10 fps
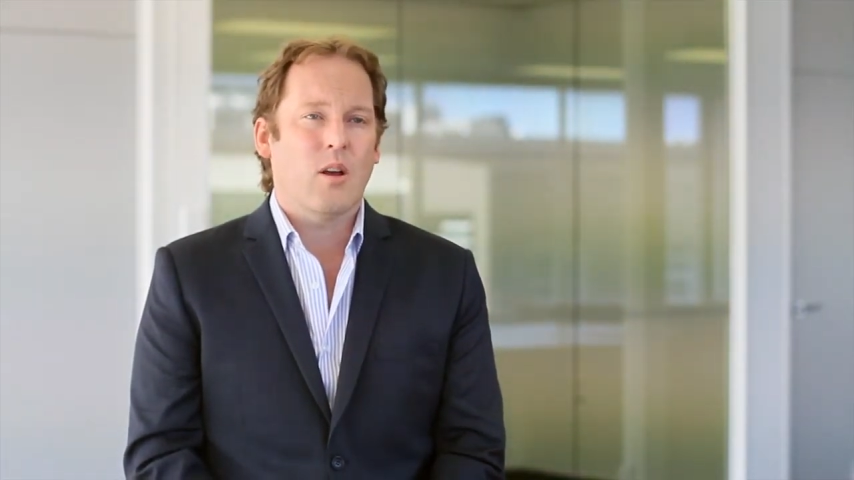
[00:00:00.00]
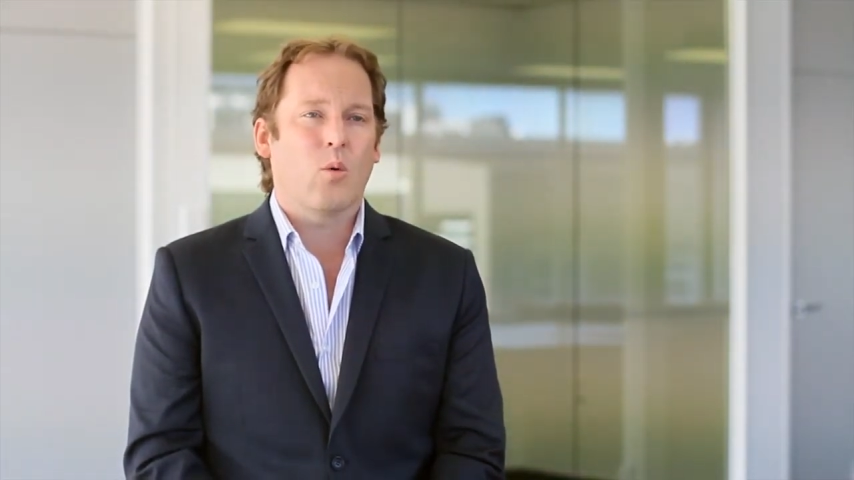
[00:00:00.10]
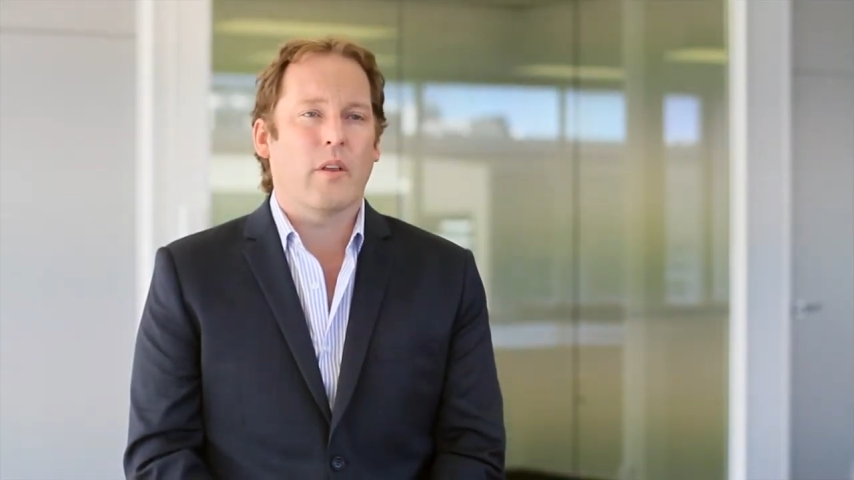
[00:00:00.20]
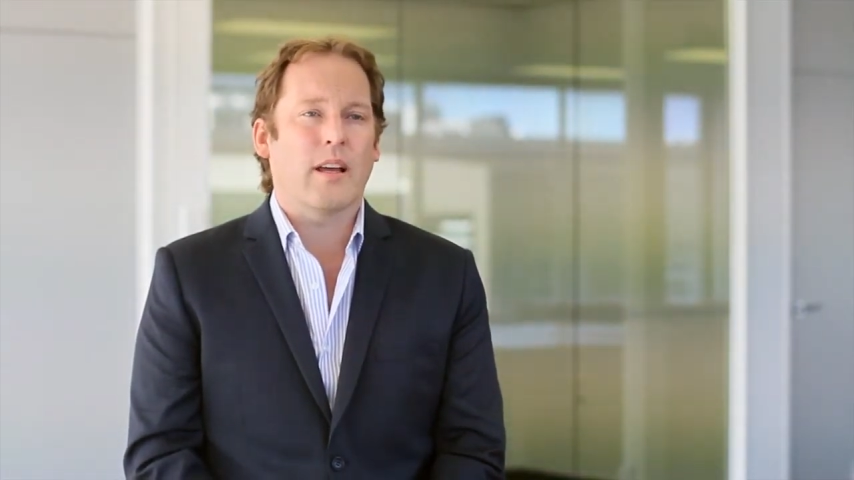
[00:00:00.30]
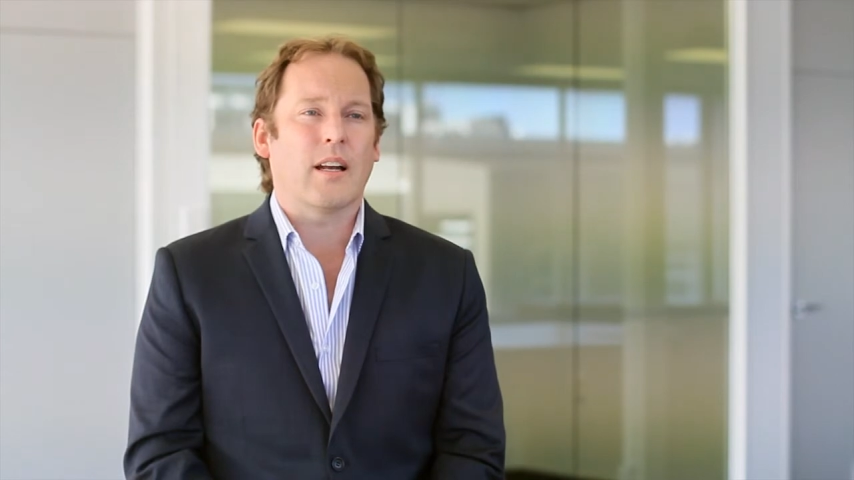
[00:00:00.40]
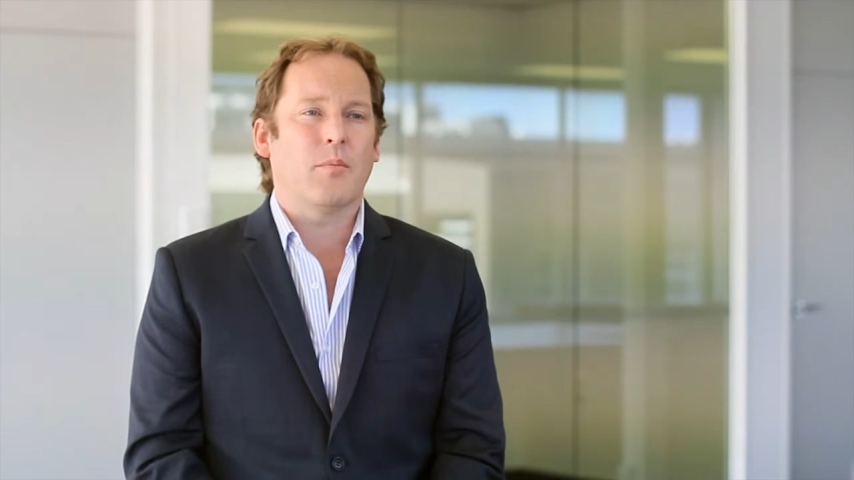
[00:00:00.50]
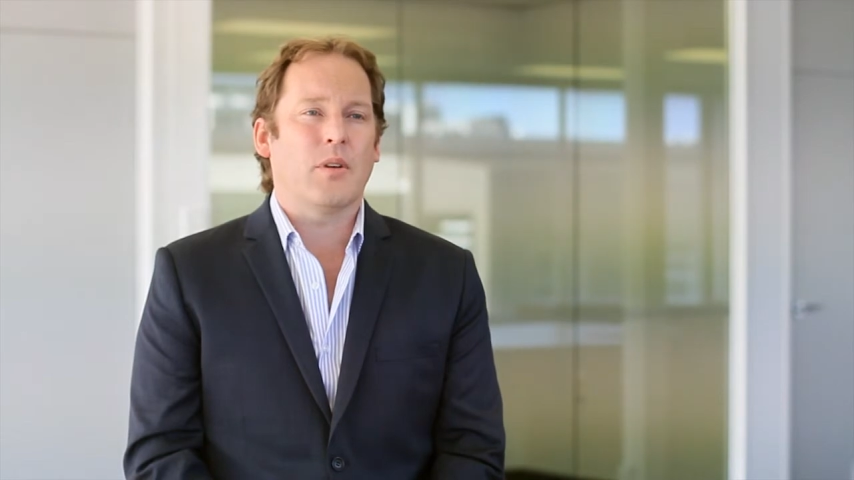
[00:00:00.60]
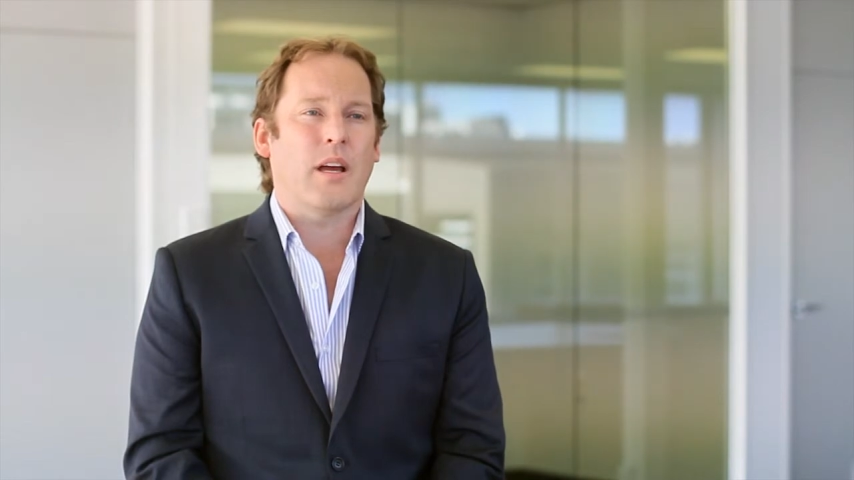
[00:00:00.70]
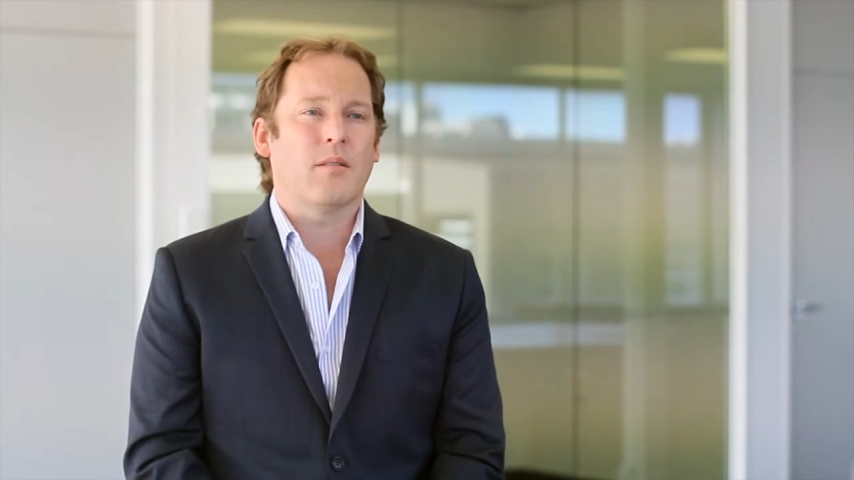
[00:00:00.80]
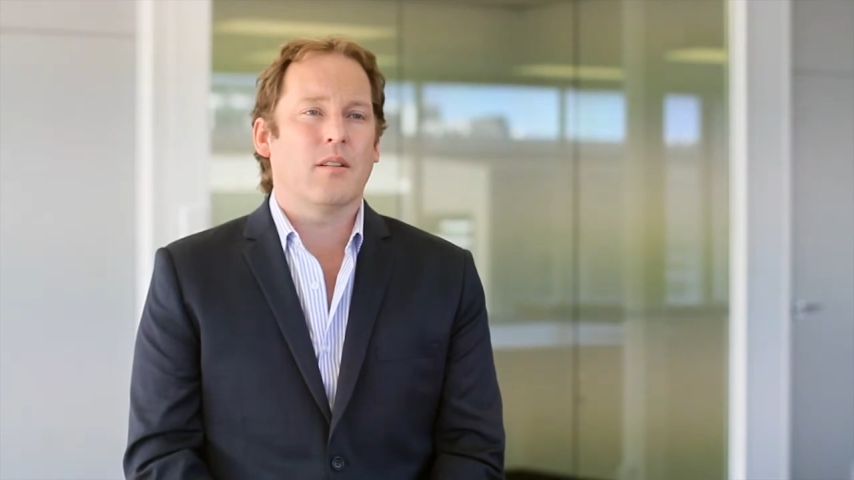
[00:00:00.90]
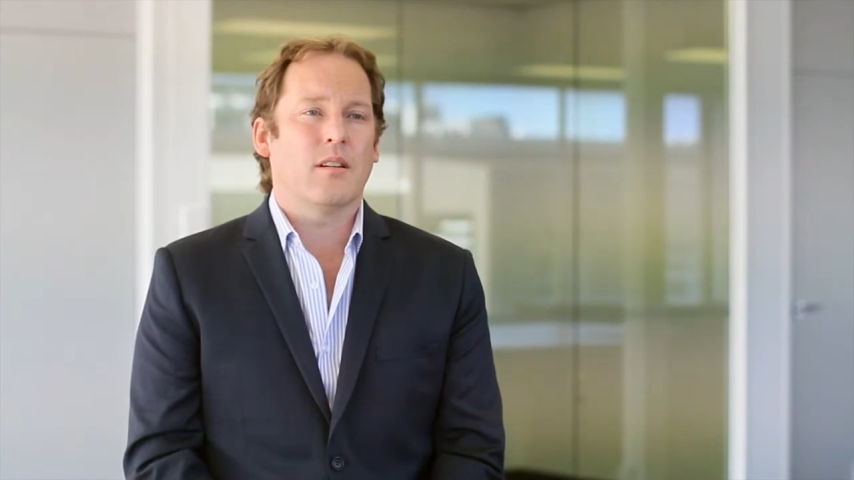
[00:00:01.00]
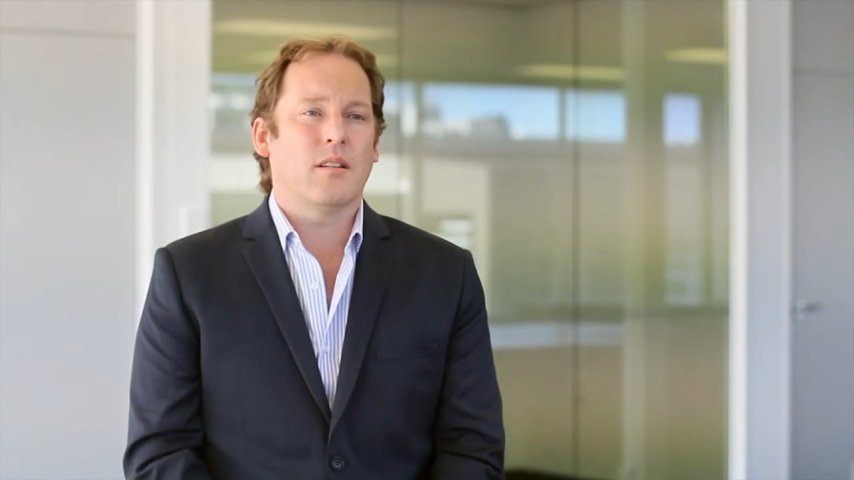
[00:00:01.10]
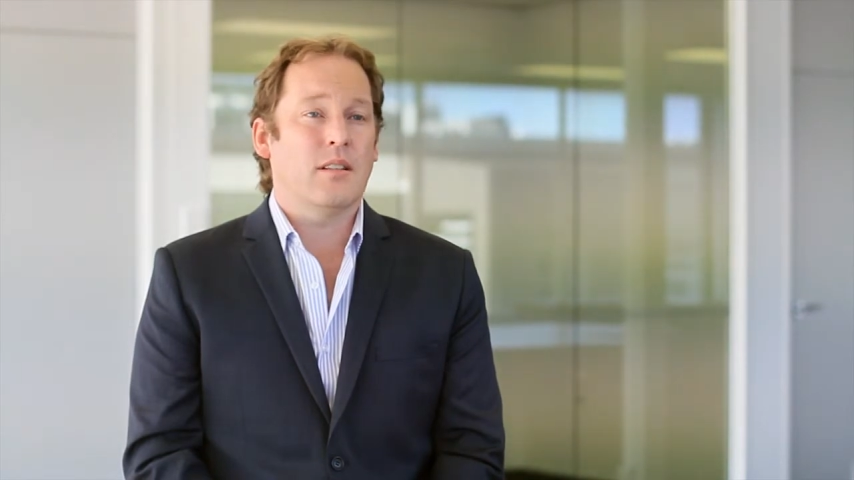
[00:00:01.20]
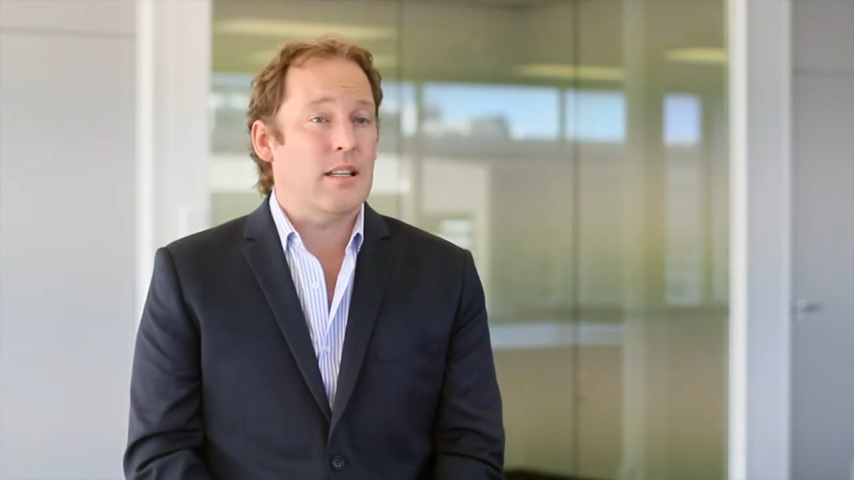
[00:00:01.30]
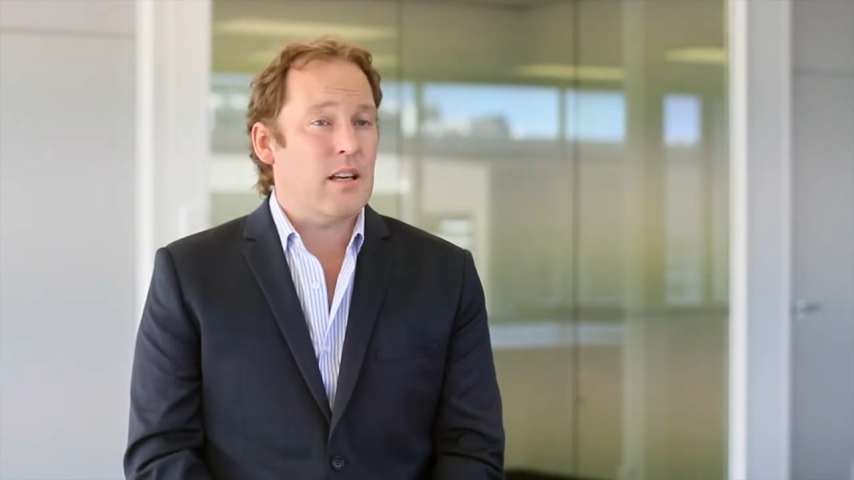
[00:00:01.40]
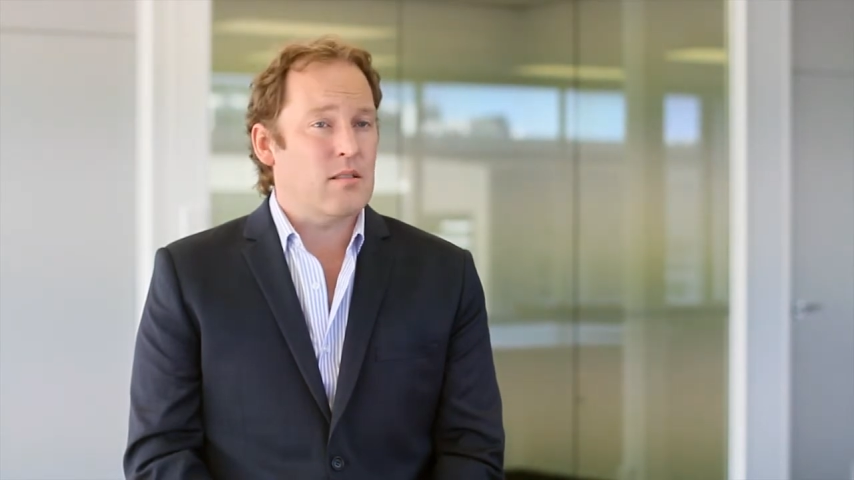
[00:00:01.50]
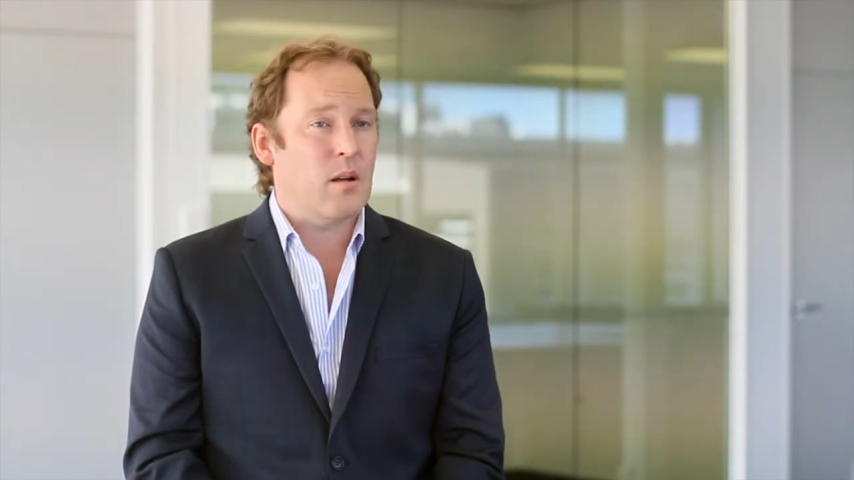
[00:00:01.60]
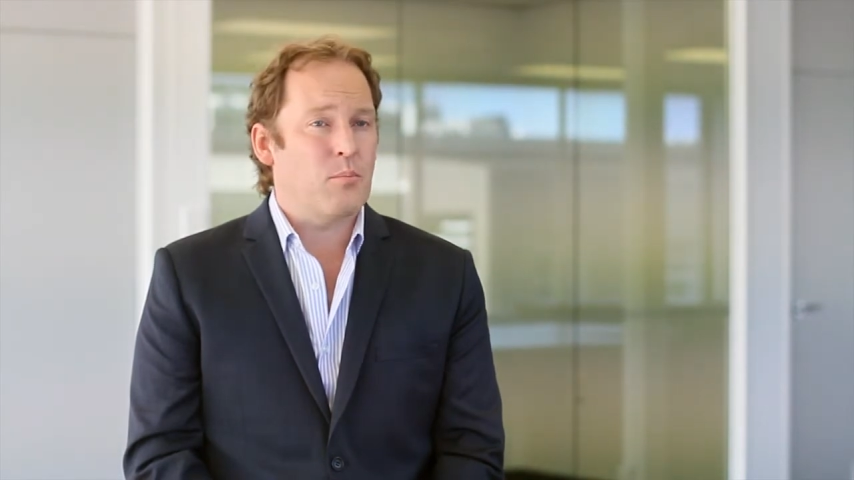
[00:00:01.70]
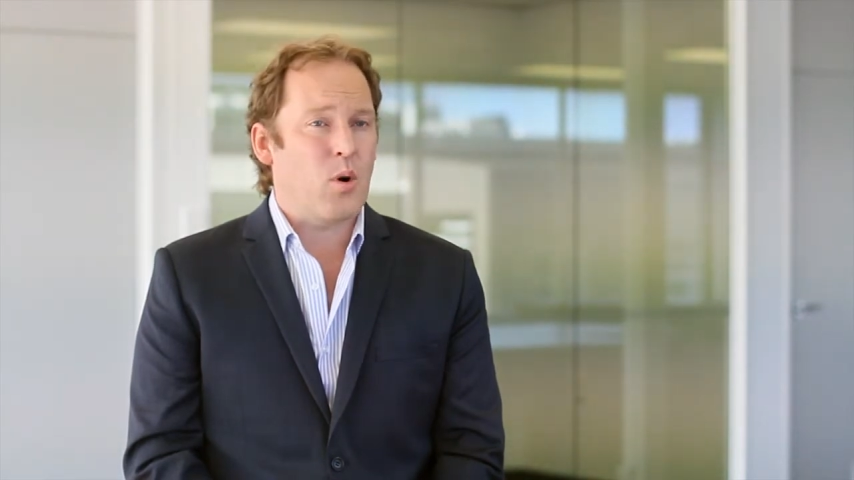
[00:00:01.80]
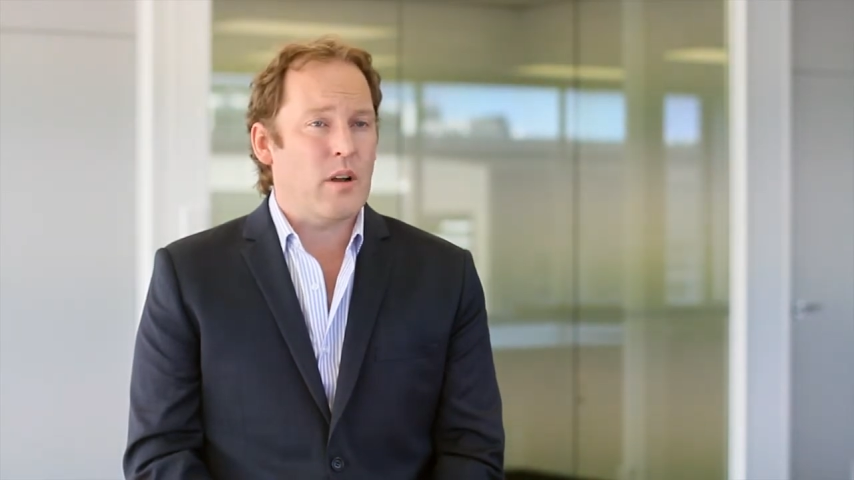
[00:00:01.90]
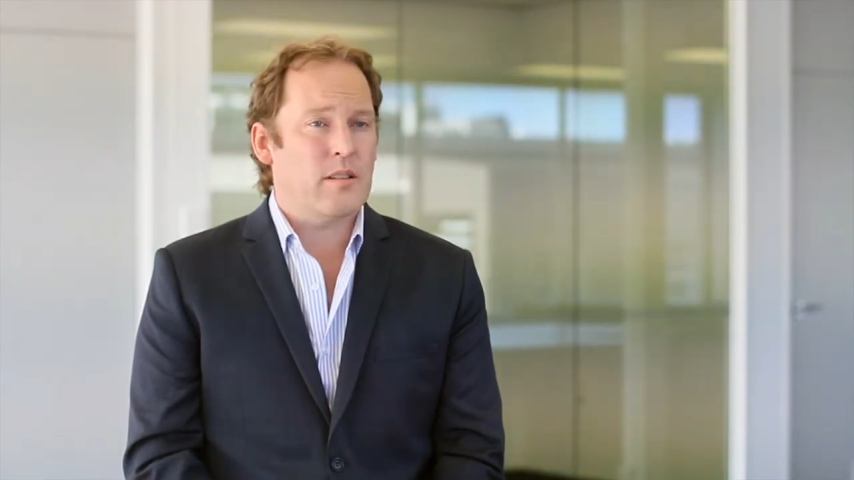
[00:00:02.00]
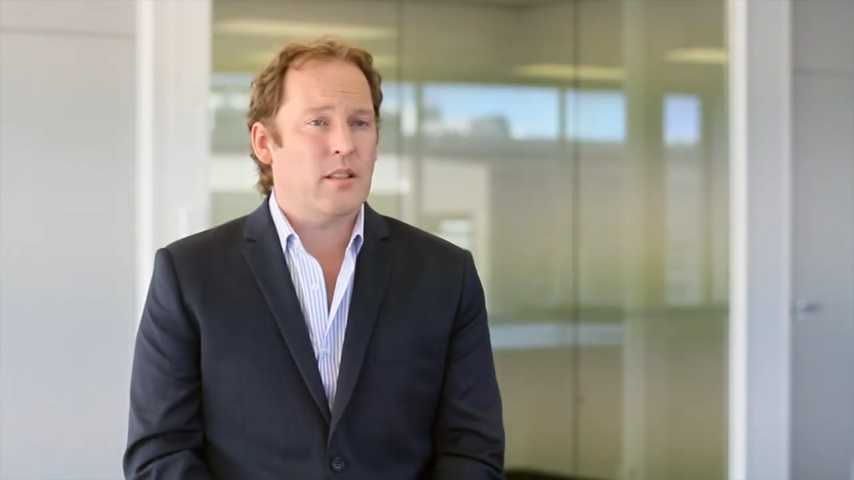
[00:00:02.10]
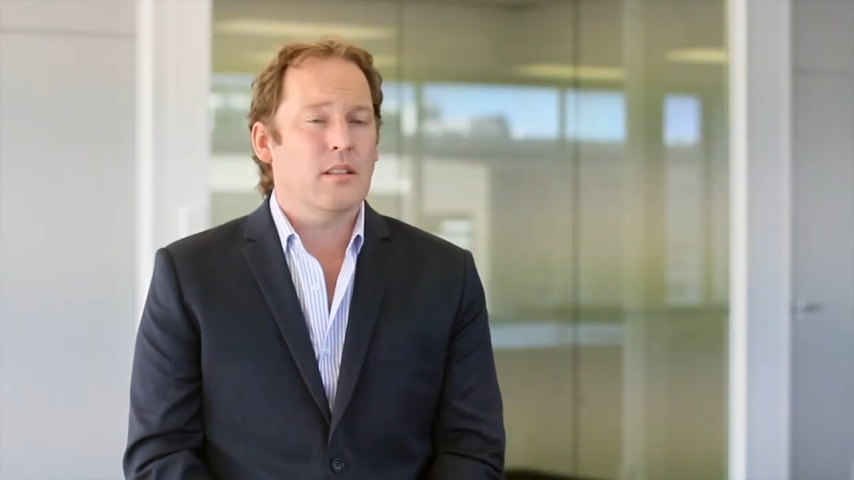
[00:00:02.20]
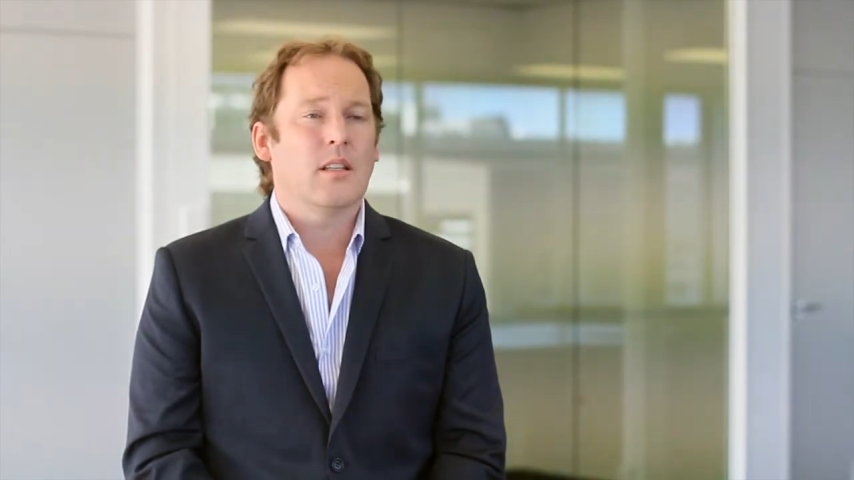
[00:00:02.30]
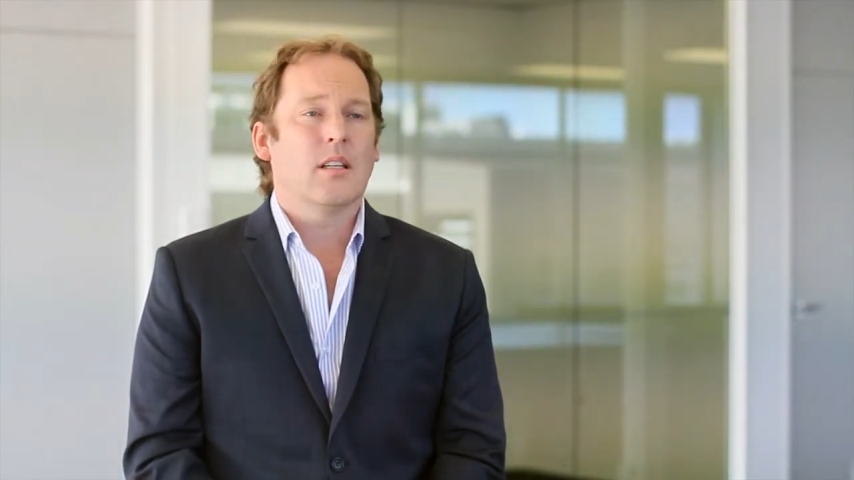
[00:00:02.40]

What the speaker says: where they can update details like pricing